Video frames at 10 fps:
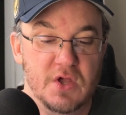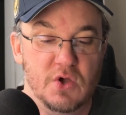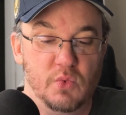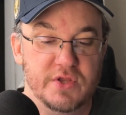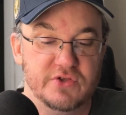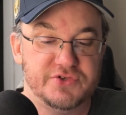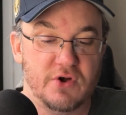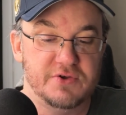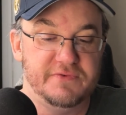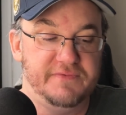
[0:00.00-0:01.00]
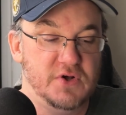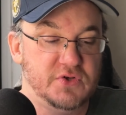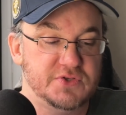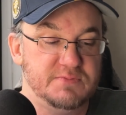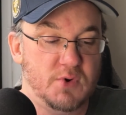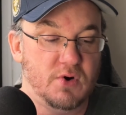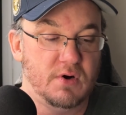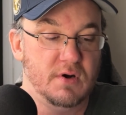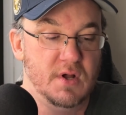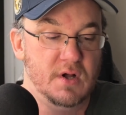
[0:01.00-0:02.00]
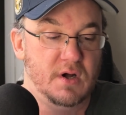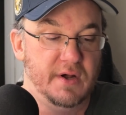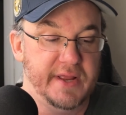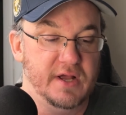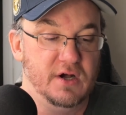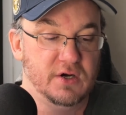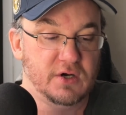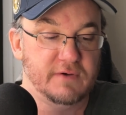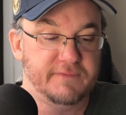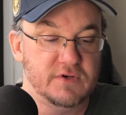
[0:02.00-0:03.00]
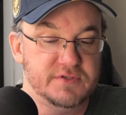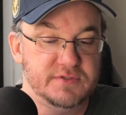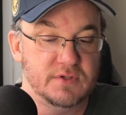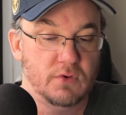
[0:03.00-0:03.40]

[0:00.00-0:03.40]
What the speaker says: When you start to focus more on hunger versus